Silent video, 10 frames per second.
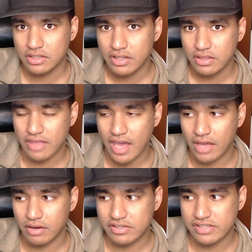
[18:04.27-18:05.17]

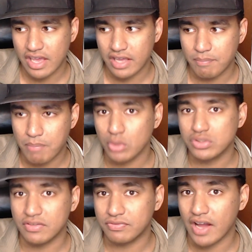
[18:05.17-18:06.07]
that said
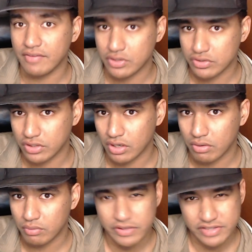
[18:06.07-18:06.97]
posted 5 years
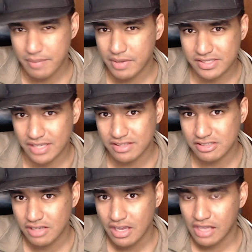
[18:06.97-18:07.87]
ago. Does that make
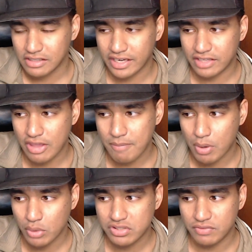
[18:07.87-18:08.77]
sense? Like, they
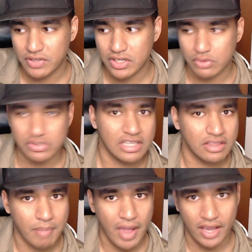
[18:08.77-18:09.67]
posted videos in
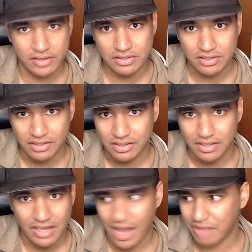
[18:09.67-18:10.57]
the past.
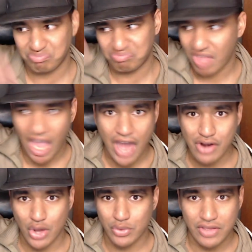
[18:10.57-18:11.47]
I don't
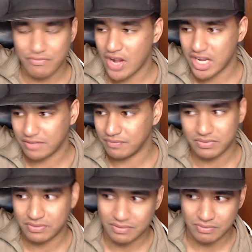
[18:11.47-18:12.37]
know. They fucking
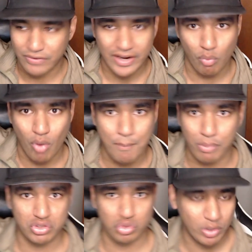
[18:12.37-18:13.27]

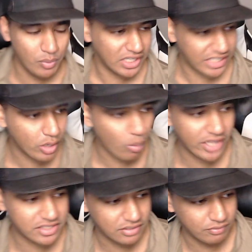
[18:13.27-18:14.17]
1.21
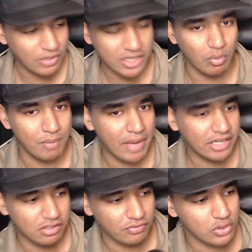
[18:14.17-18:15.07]
gigawatts and fucking went back
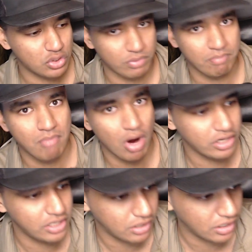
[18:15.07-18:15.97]
to the future with
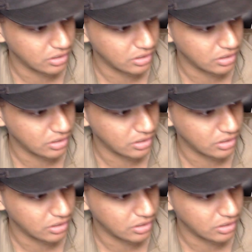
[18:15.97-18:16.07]
Marty and